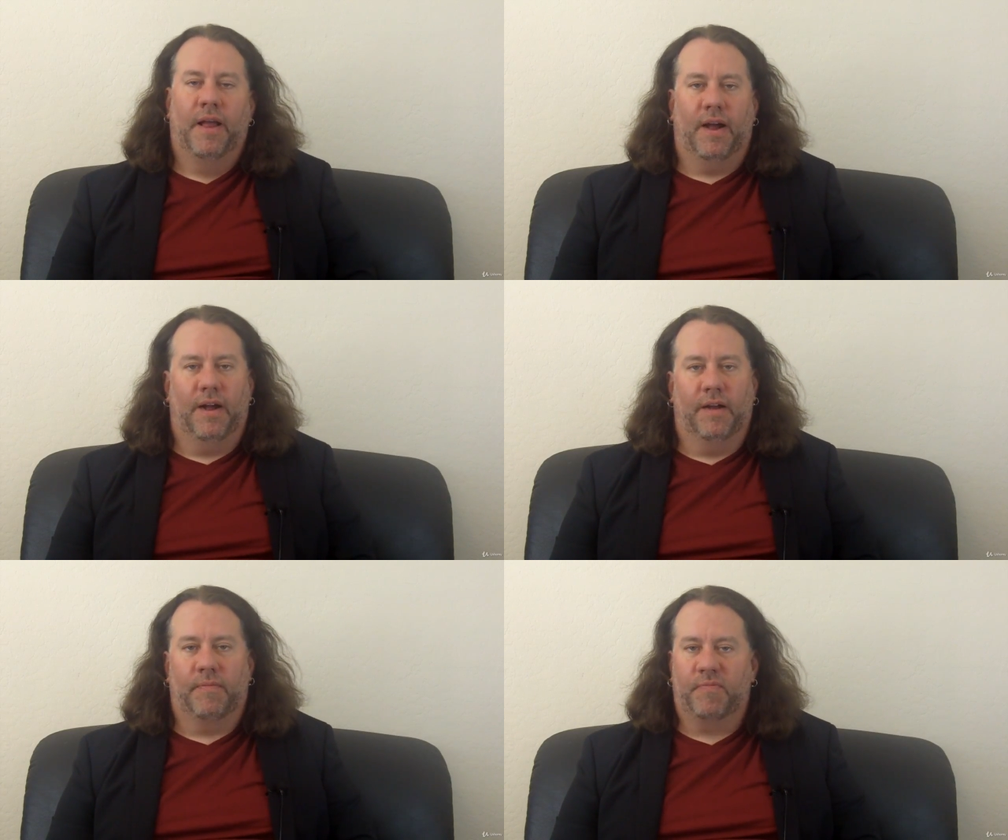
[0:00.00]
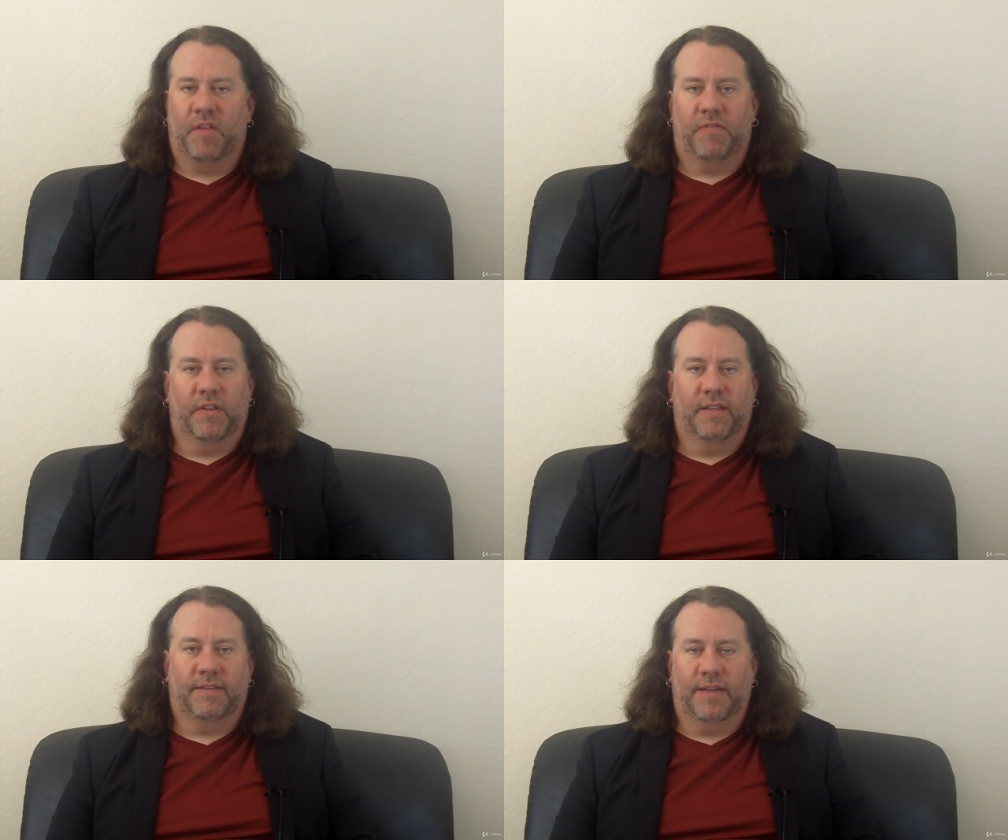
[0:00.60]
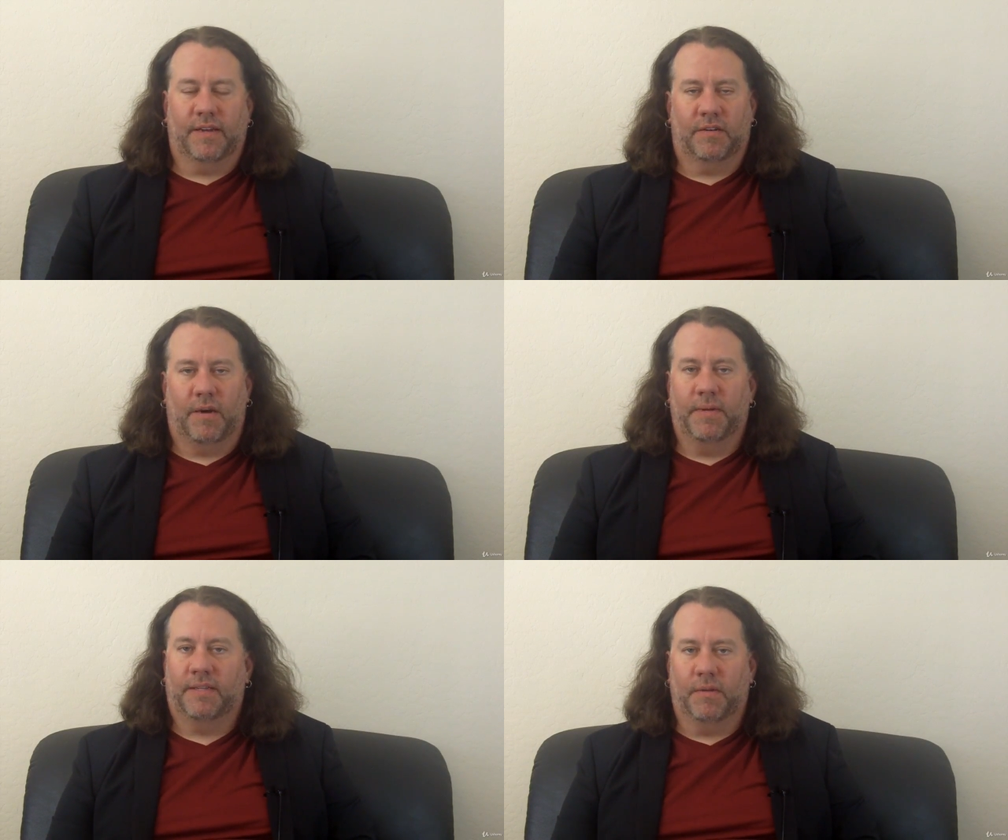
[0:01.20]
for this lecture,
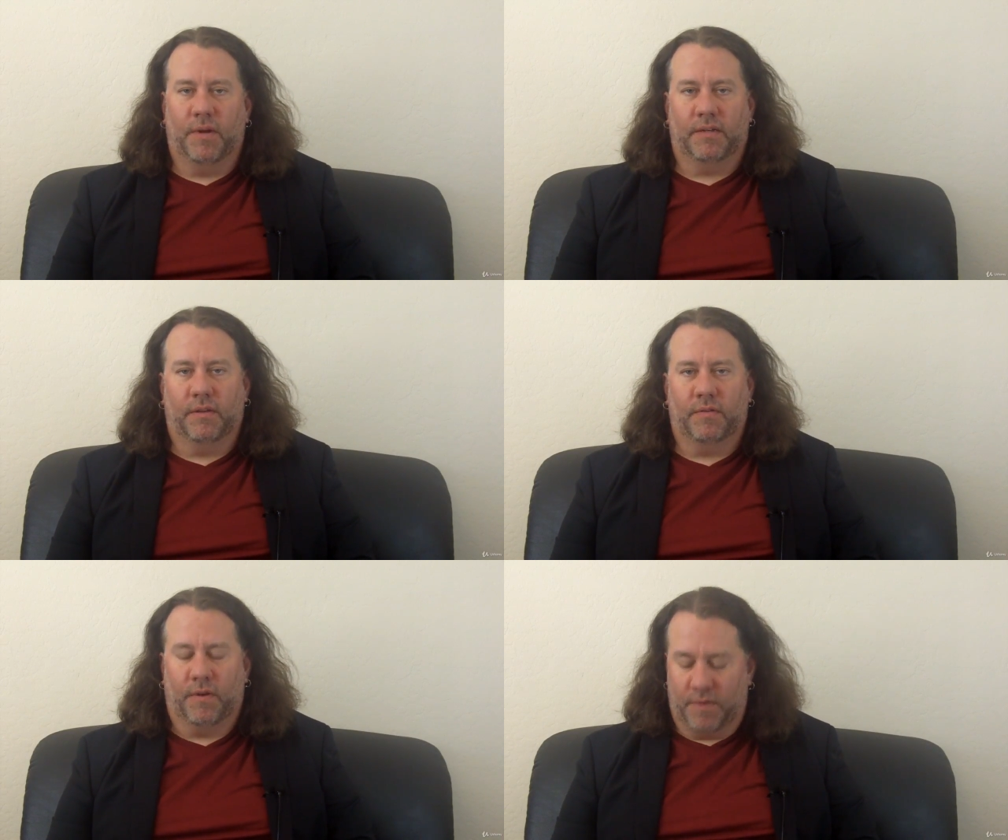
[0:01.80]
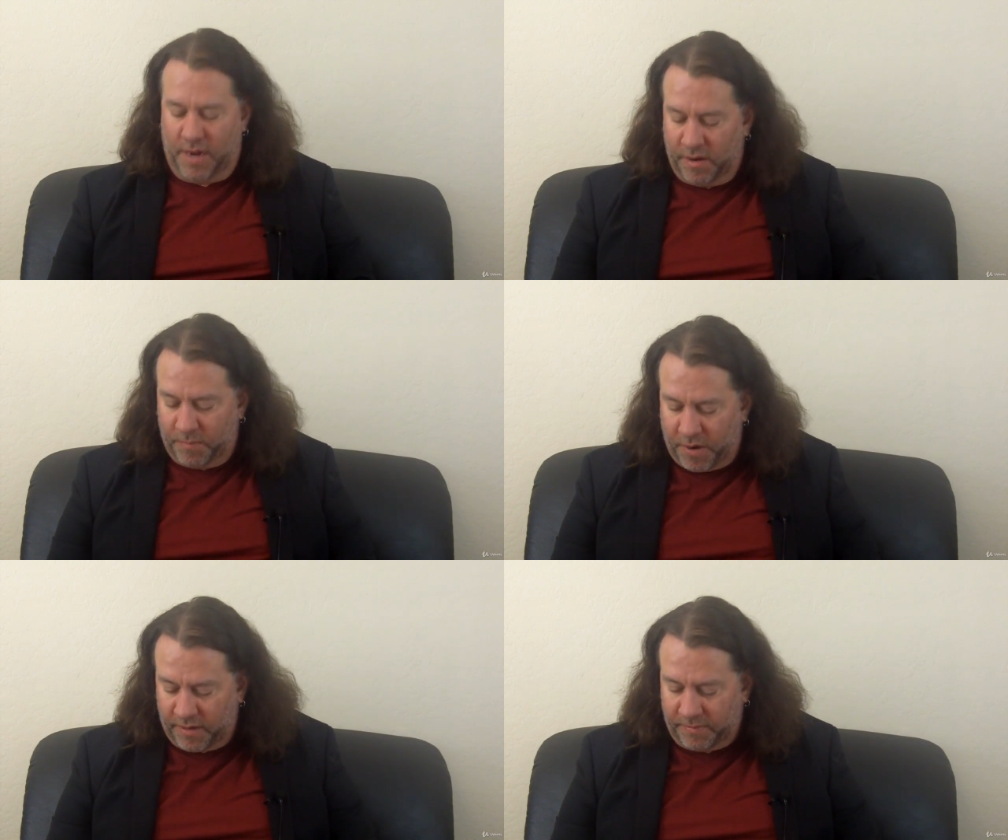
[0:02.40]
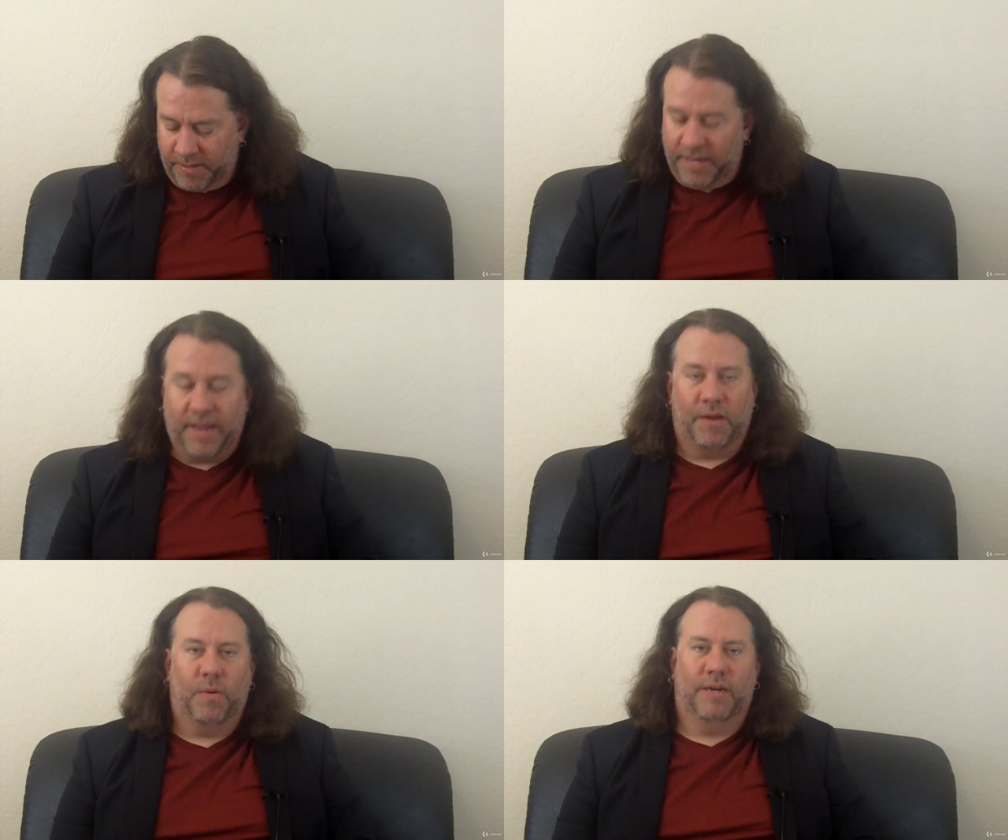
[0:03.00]
I basically want to throw out approximately
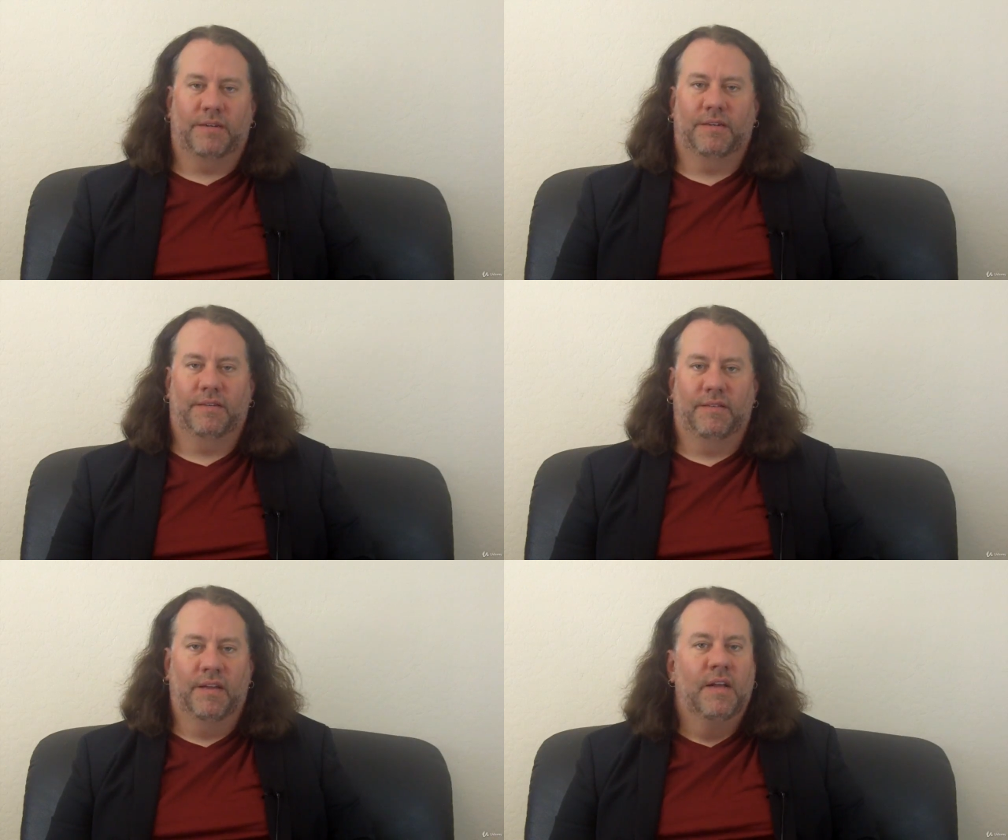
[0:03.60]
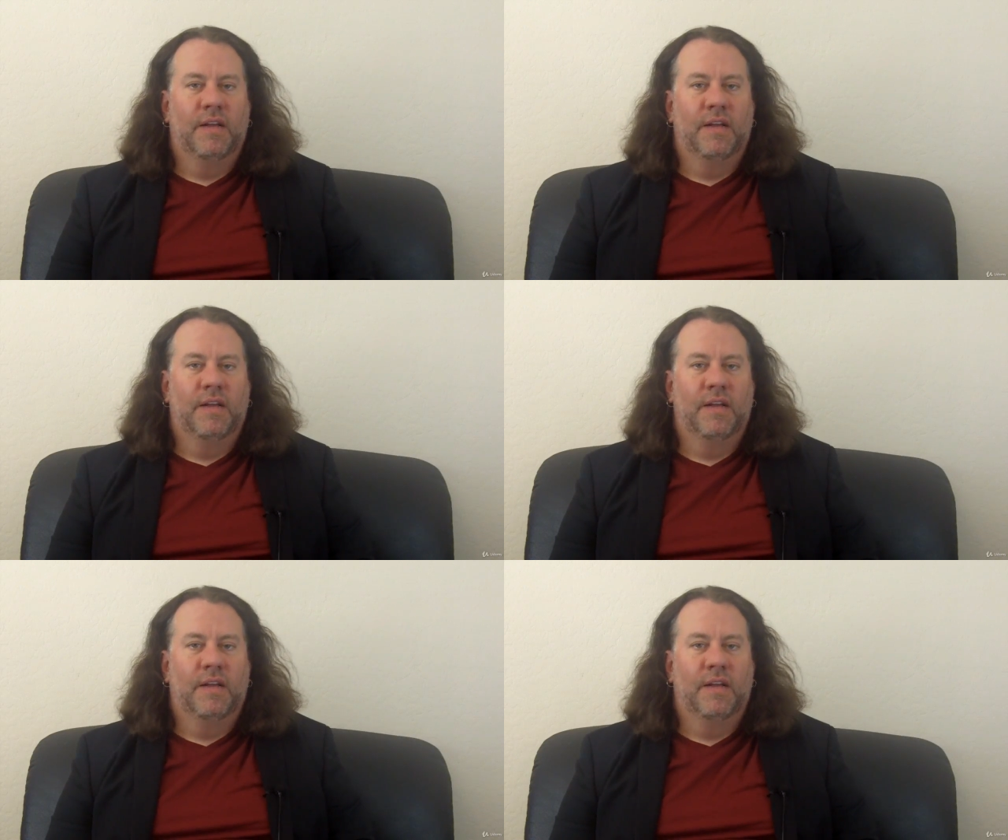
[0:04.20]
8 questions.